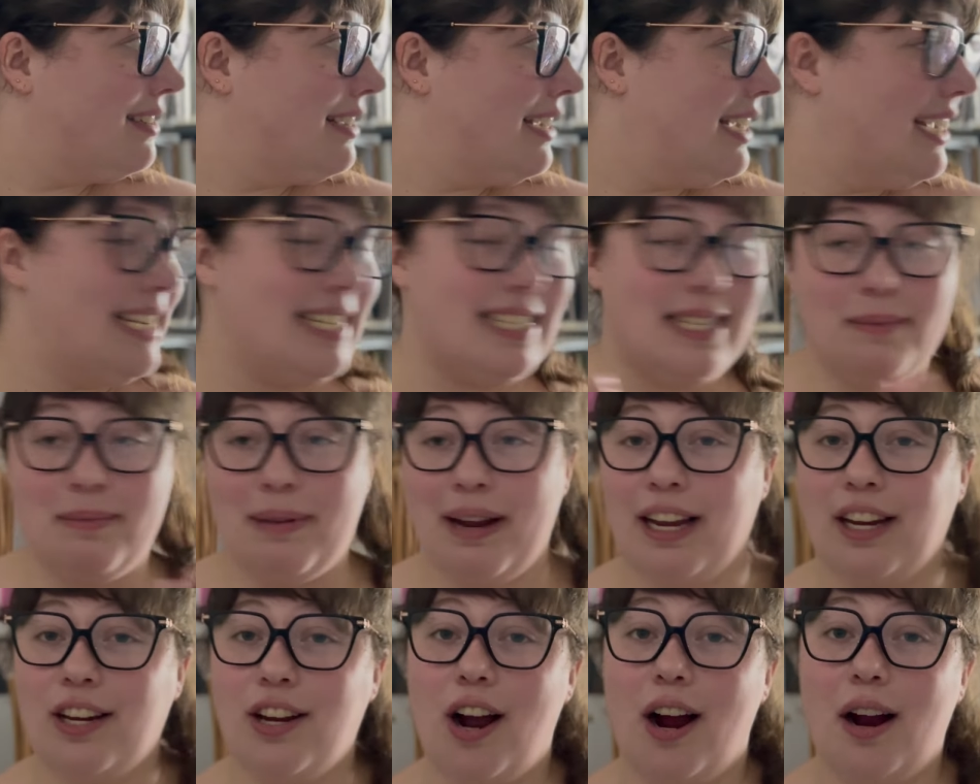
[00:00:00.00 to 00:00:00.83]
It is in my
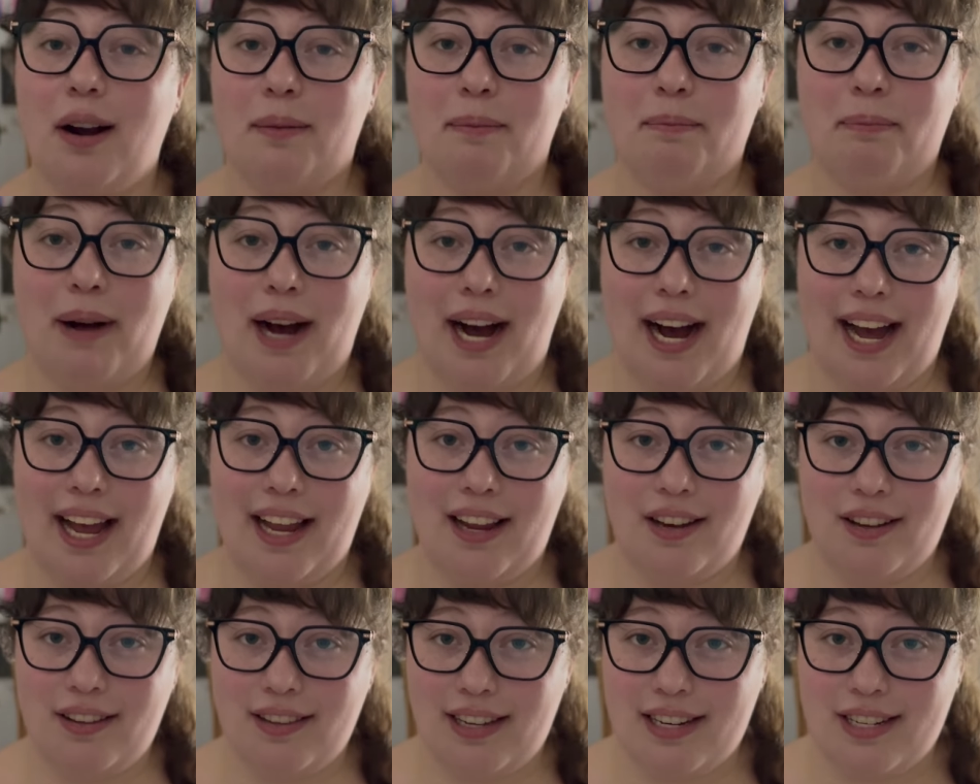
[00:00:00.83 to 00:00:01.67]
yarn
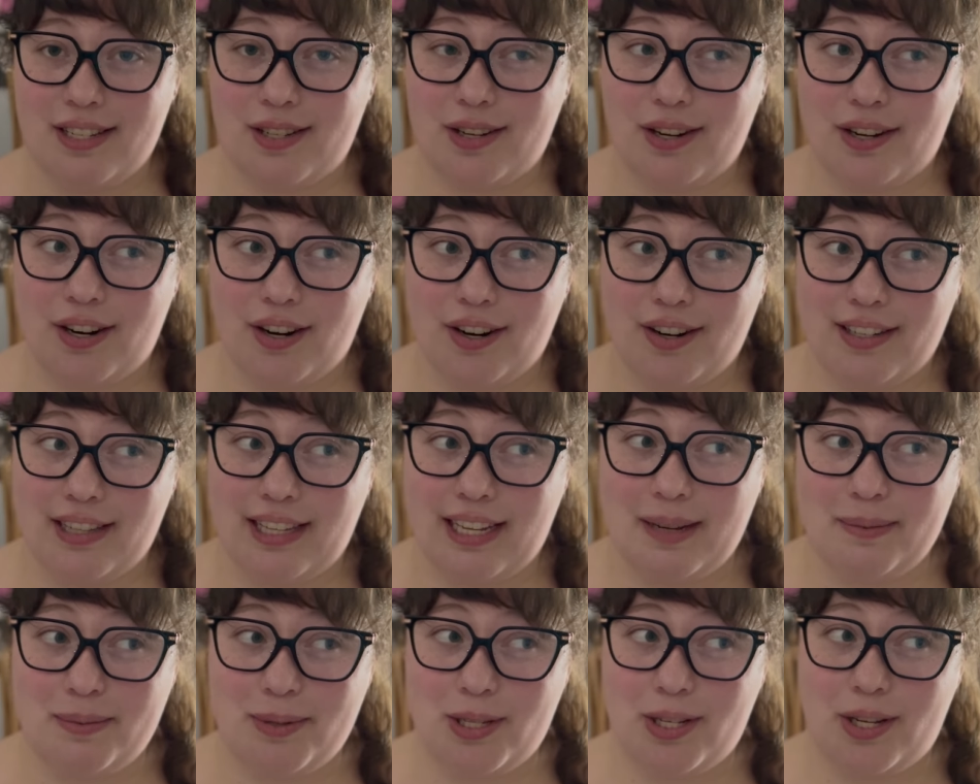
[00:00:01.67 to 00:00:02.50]
pile that is currently
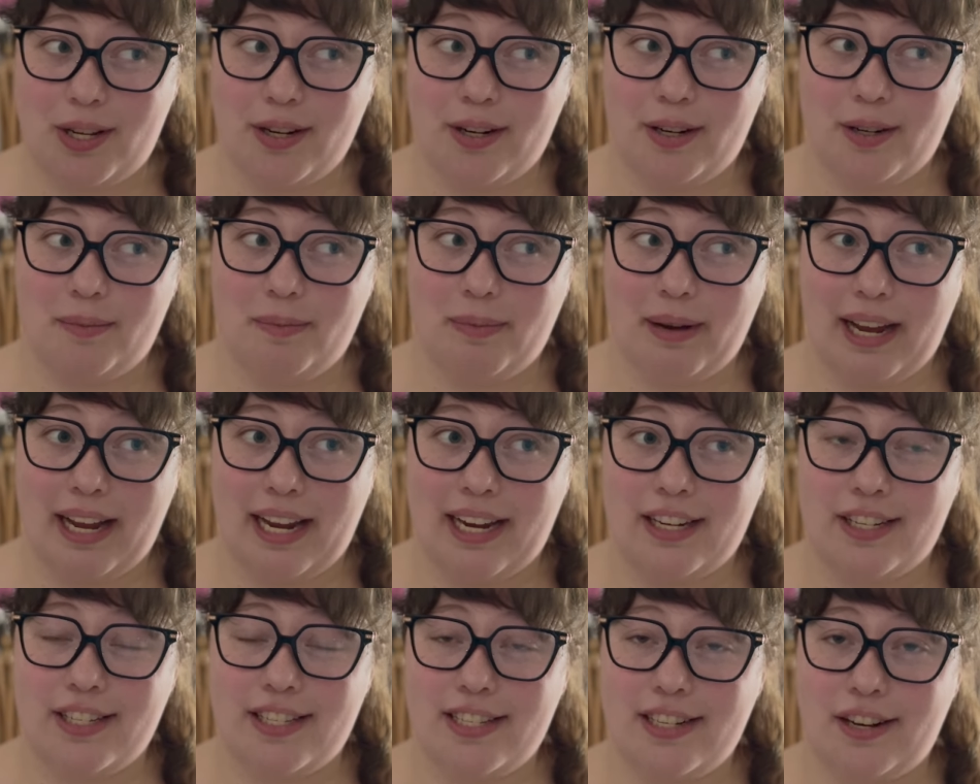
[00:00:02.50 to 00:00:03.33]
obscured
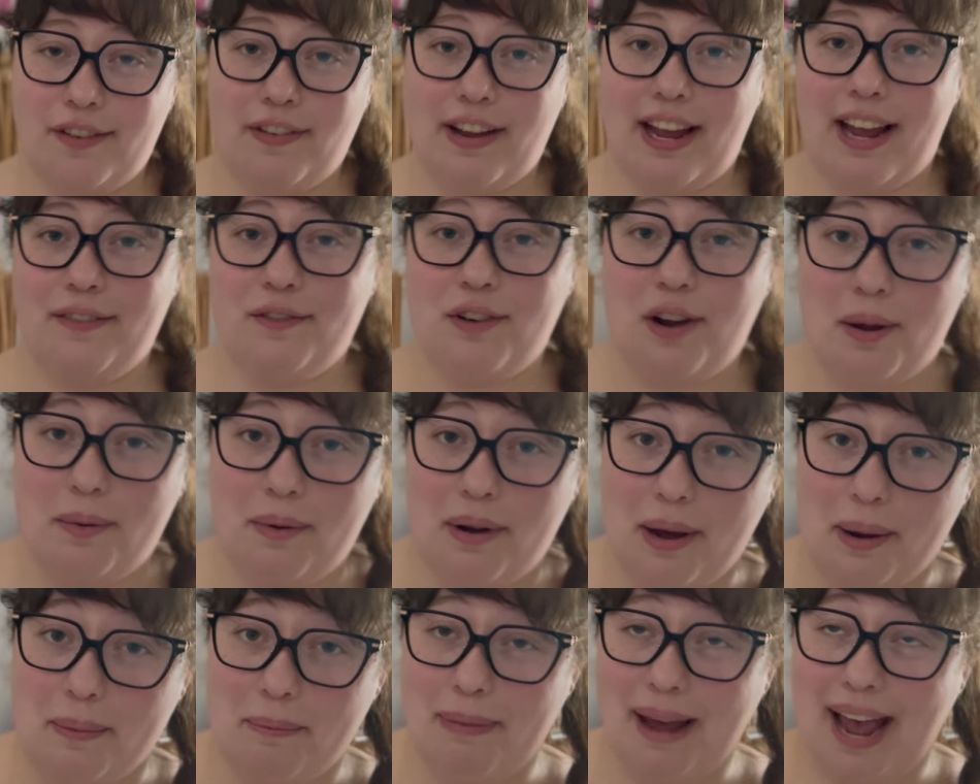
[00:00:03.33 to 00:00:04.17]
by stuff I have not
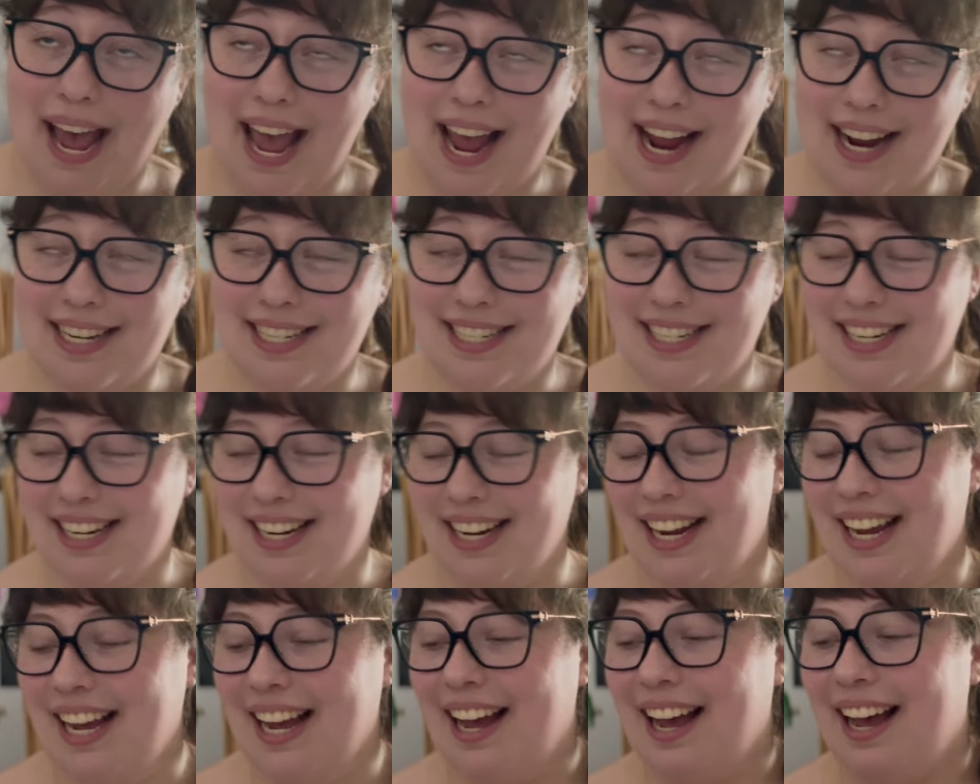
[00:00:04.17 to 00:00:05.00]
unpacked.
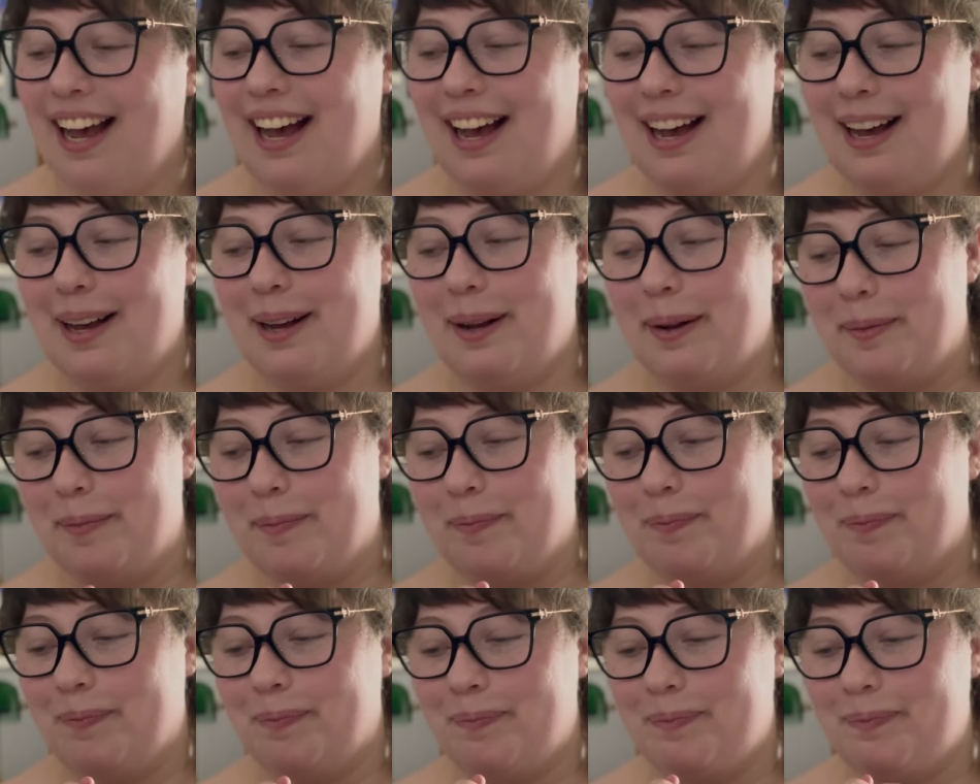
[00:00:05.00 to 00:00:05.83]
So